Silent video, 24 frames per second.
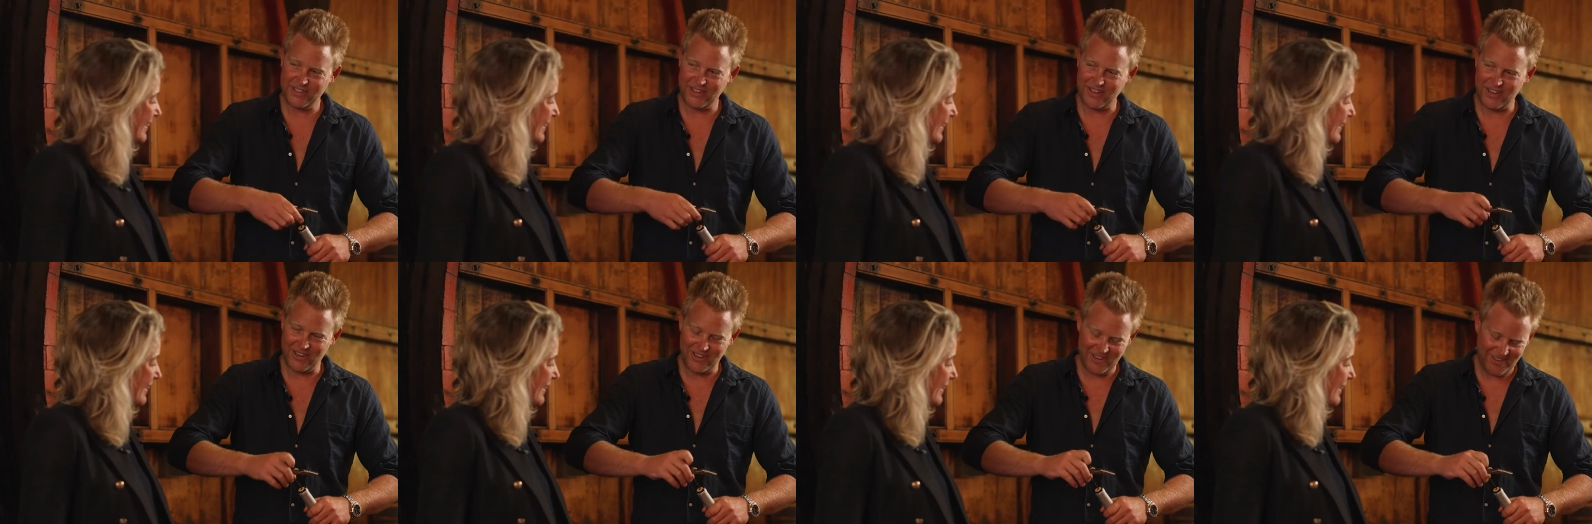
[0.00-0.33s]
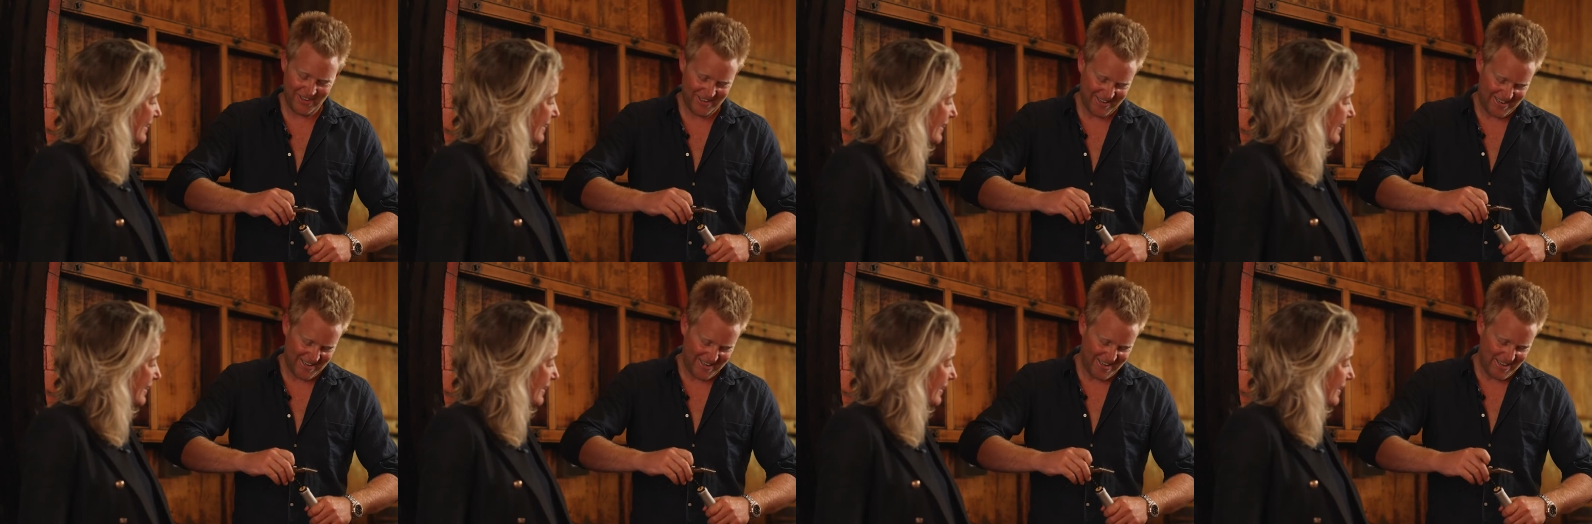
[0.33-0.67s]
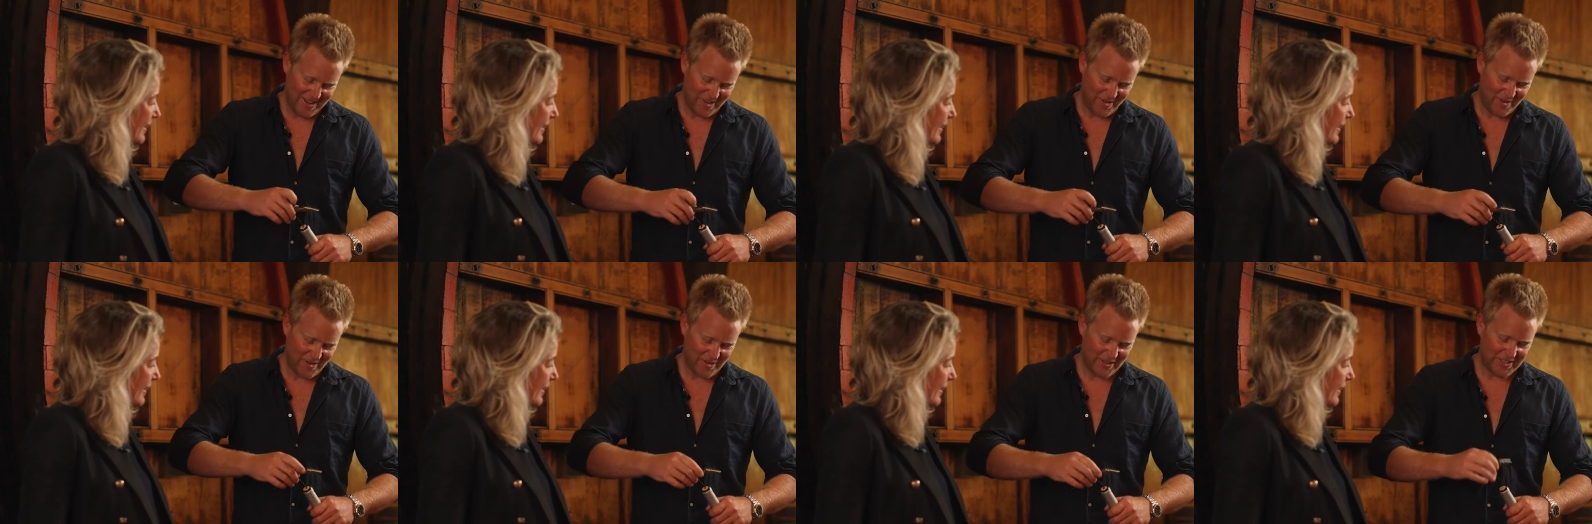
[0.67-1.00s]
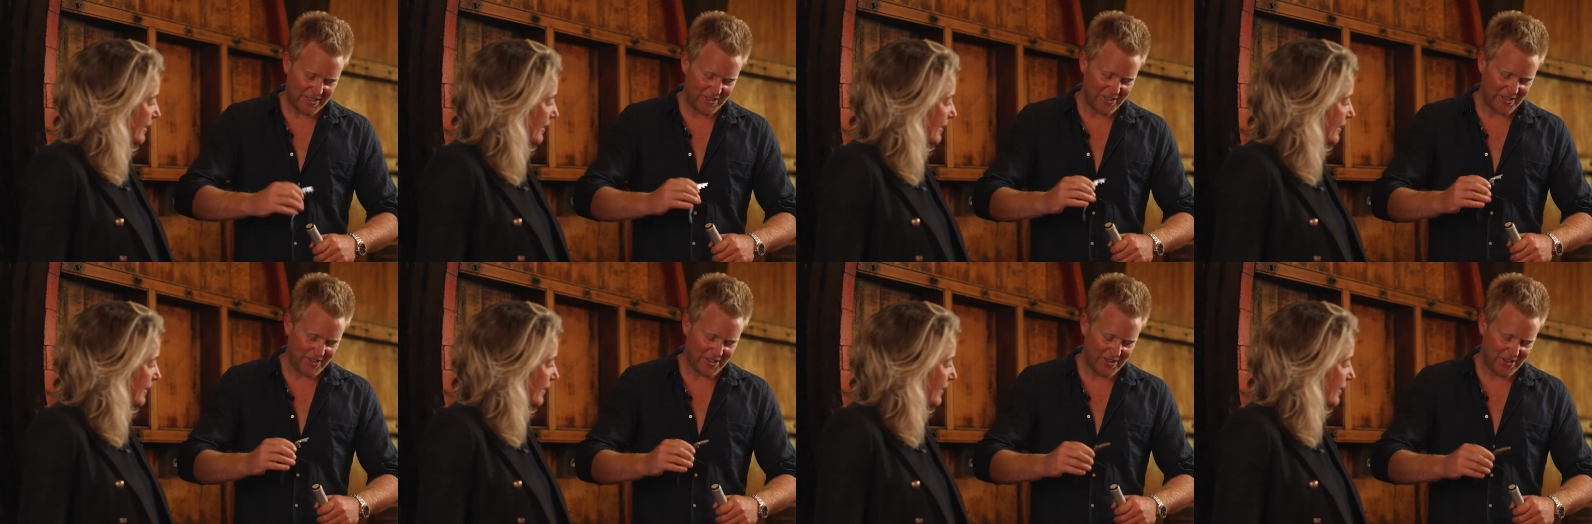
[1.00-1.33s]
Speaker 1: ago, was
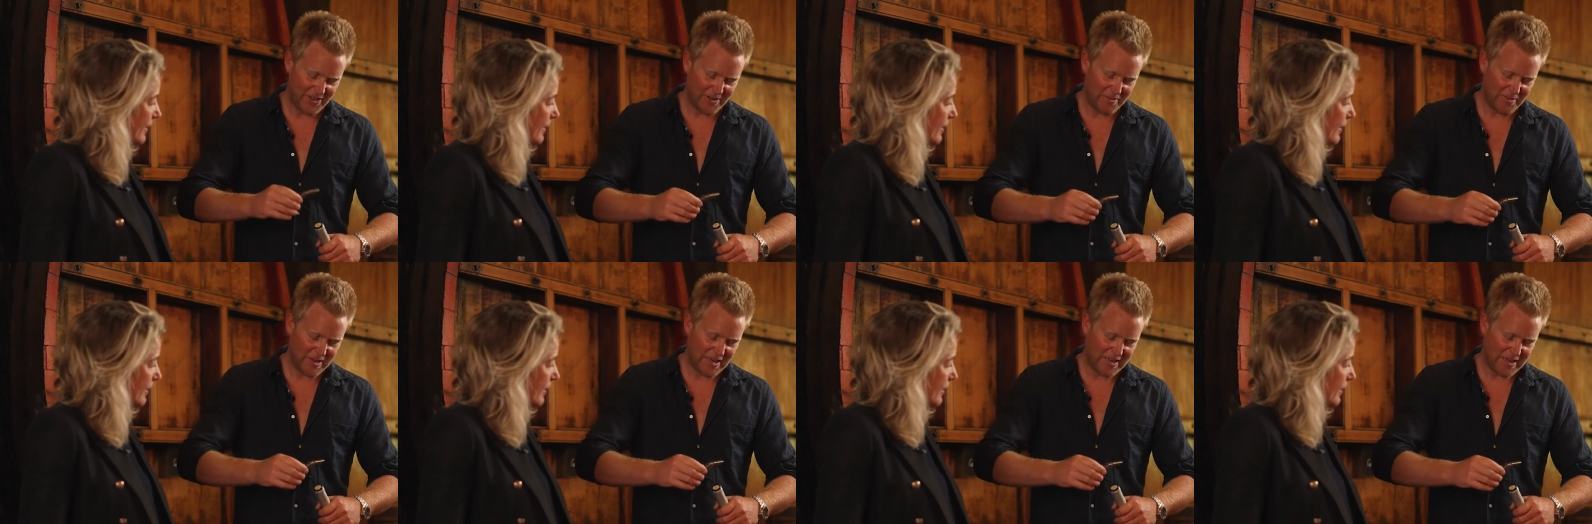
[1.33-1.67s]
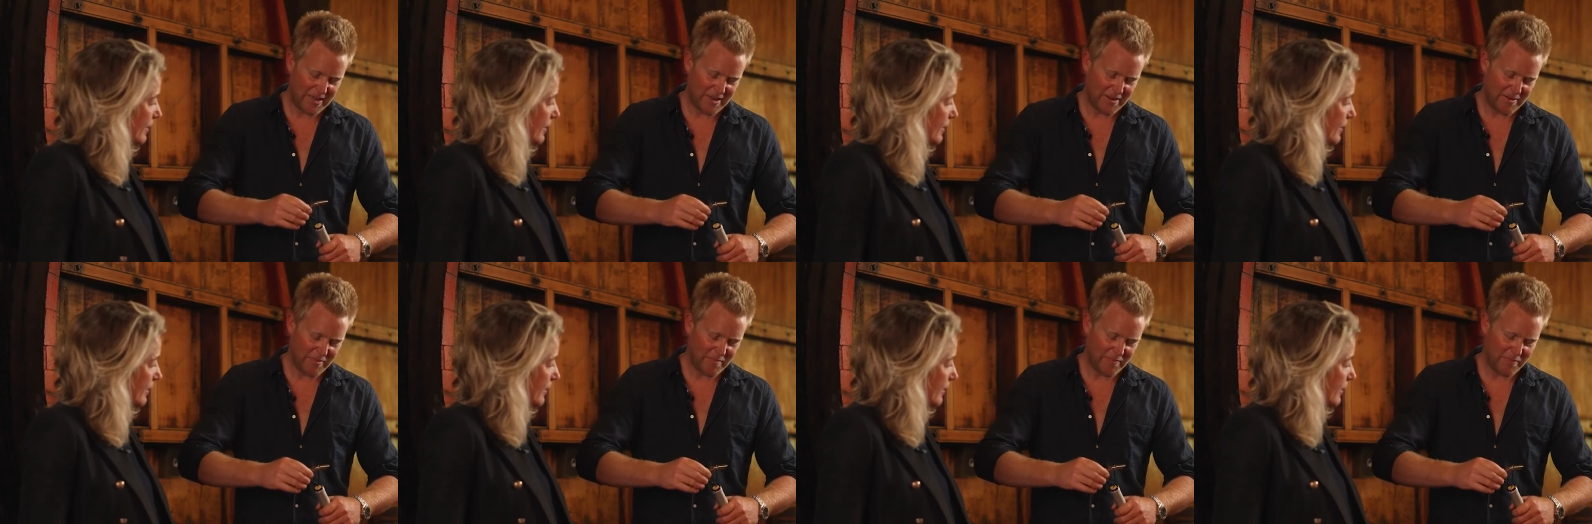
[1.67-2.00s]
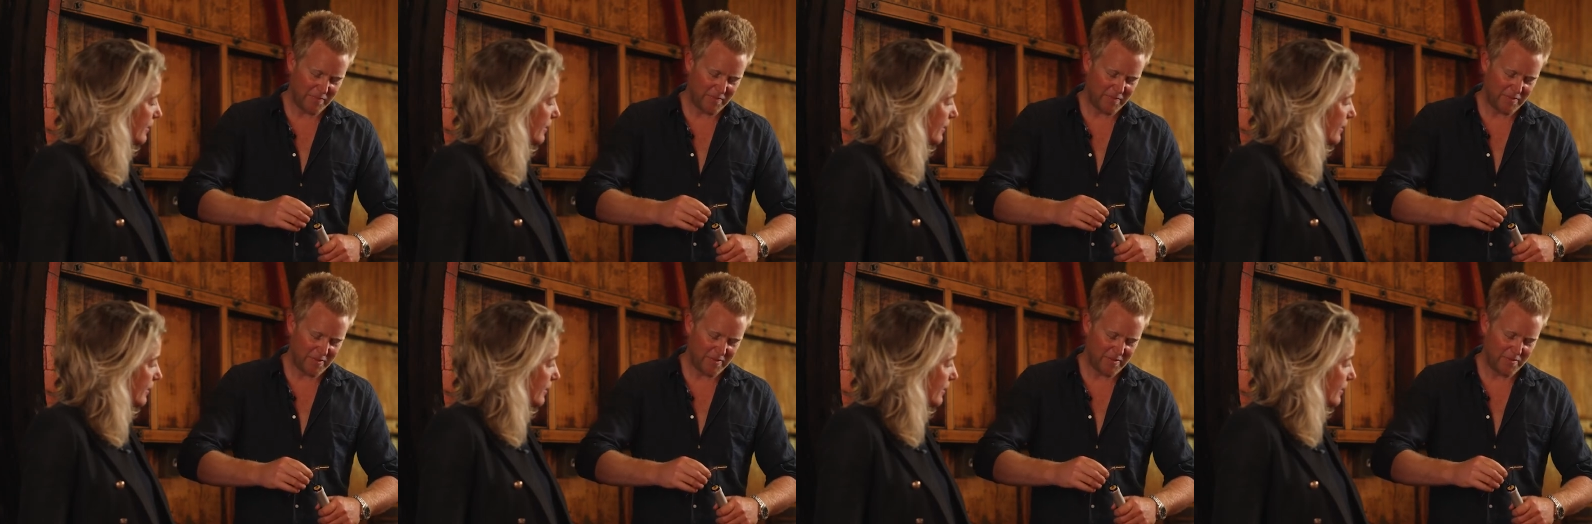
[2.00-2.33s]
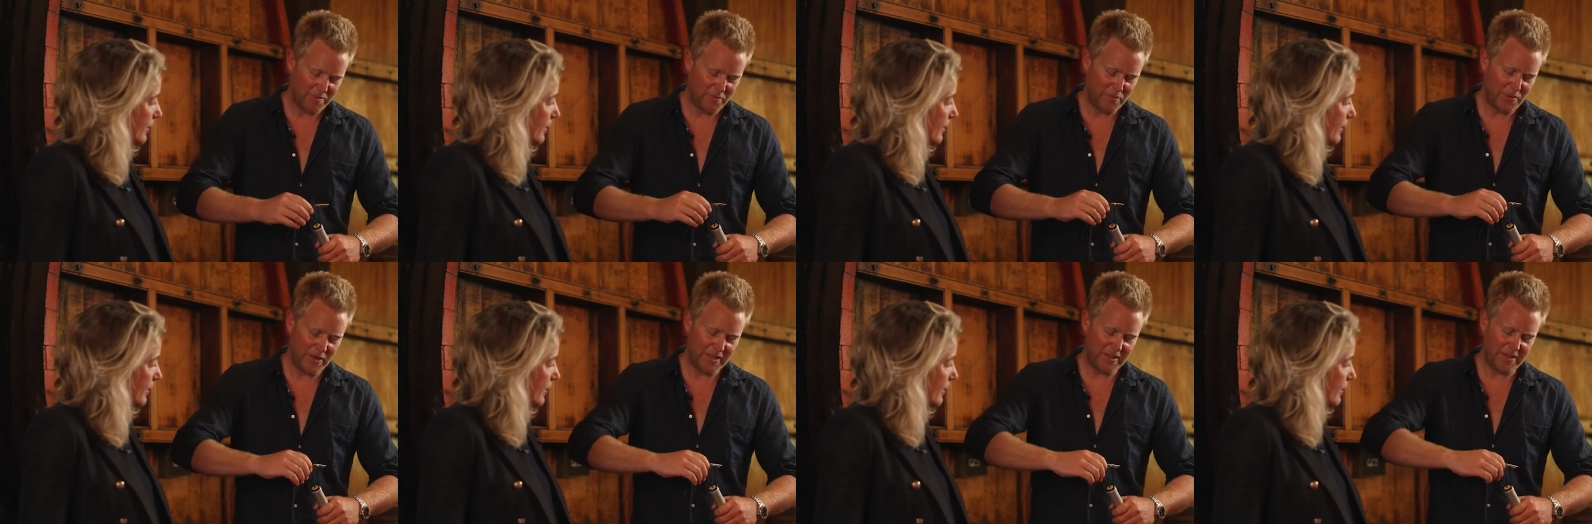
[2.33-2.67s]
to um,
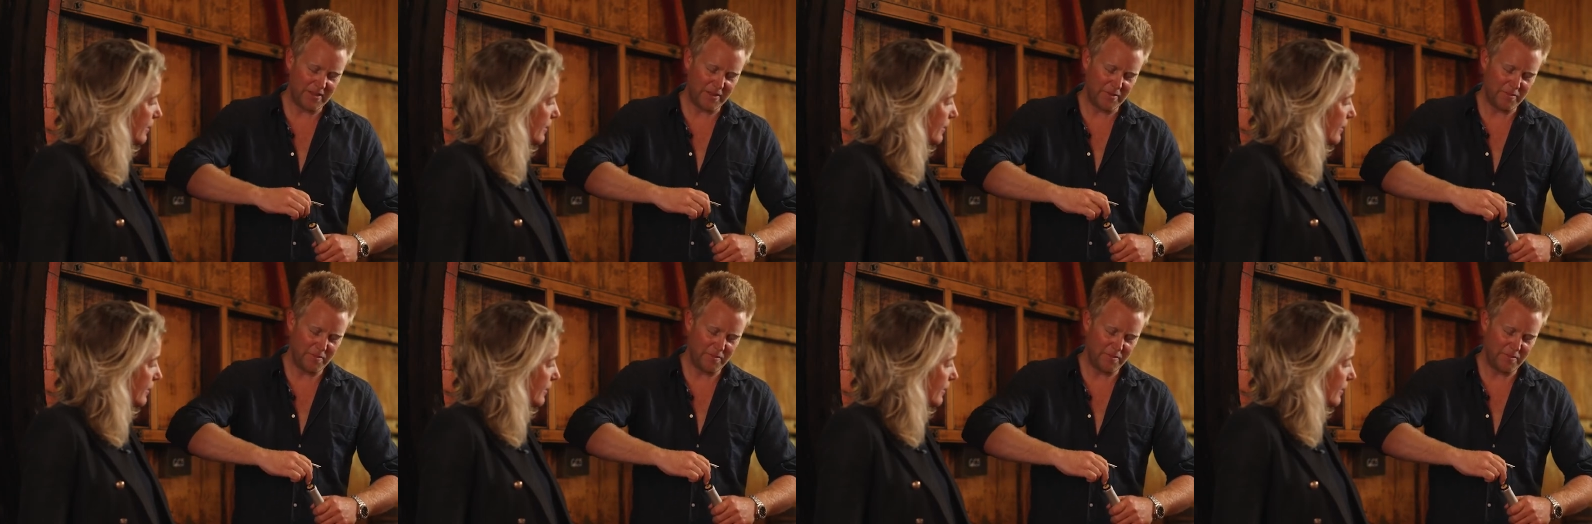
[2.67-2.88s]
prick the